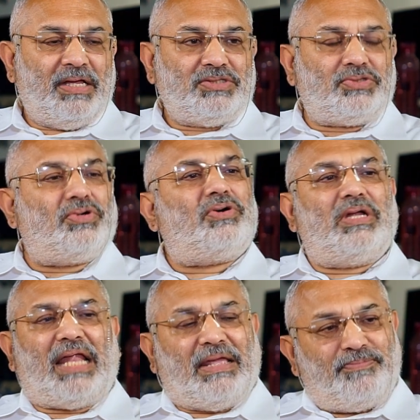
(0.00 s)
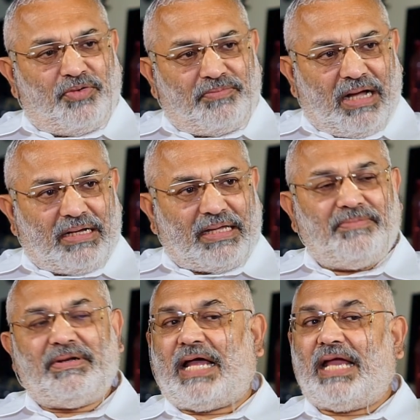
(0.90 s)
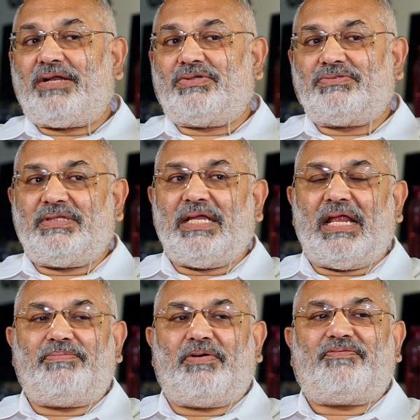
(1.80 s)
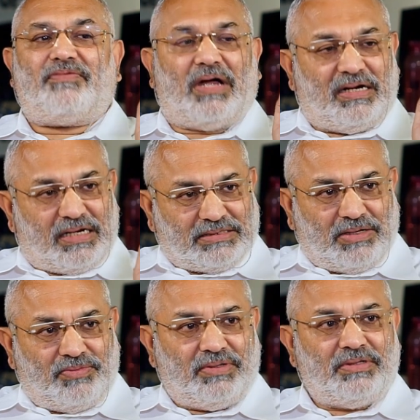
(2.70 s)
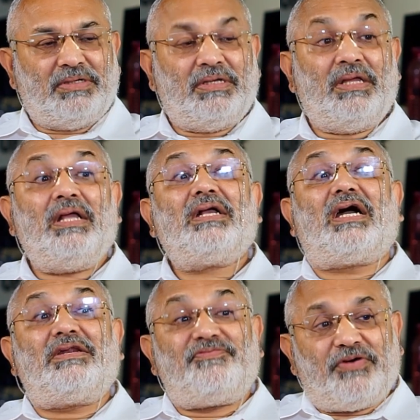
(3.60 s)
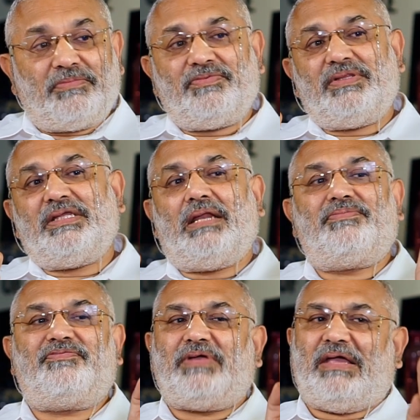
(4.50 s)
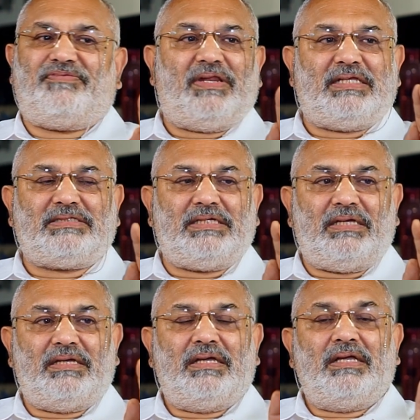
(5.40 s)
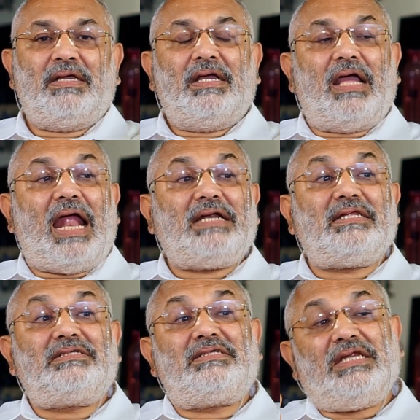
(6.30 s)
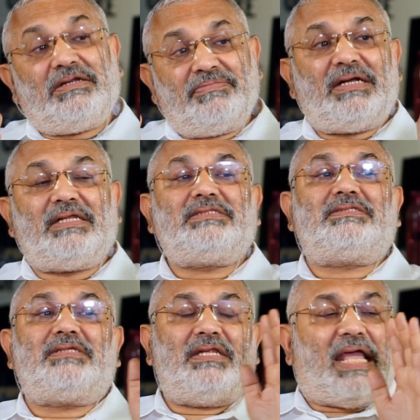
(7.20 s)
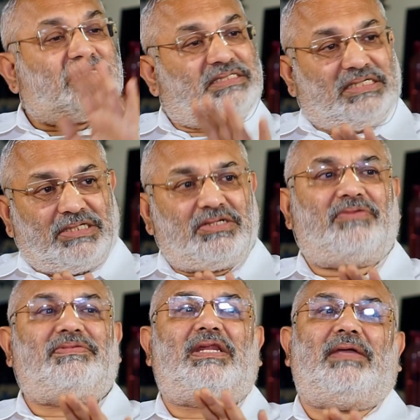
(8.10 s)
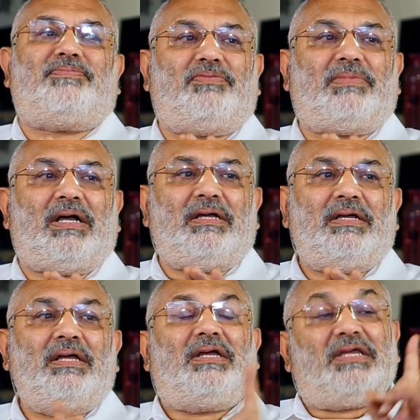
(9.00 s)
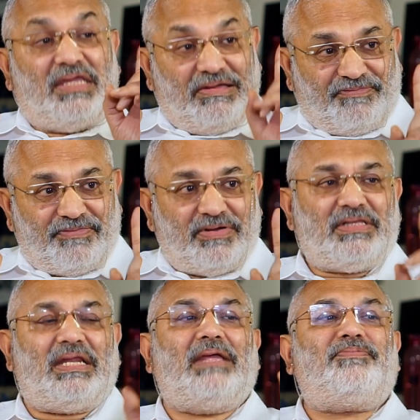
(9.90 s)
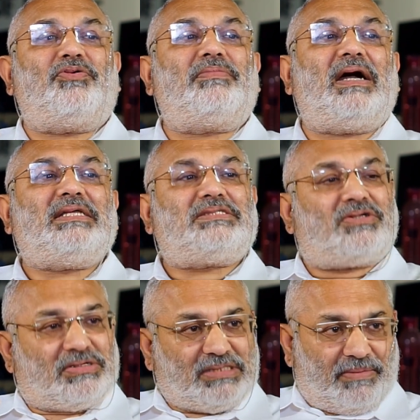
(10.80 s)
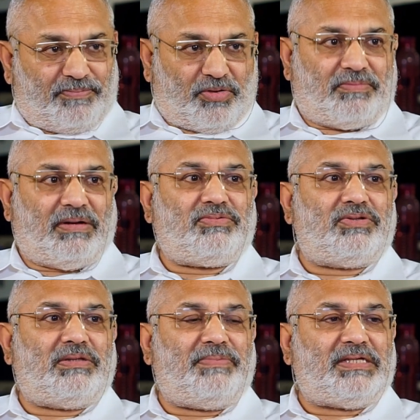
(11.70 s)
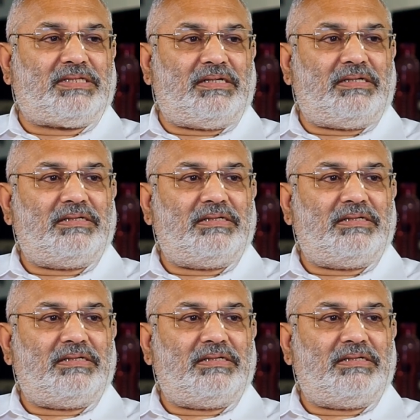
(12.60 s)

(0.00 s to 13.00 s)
So a lipoma can be diagnosed with the help of ultrasound, confirmed with the help of FNAC, and the treatment is excision of the lipoma if the lipoma is causing a problem to the patient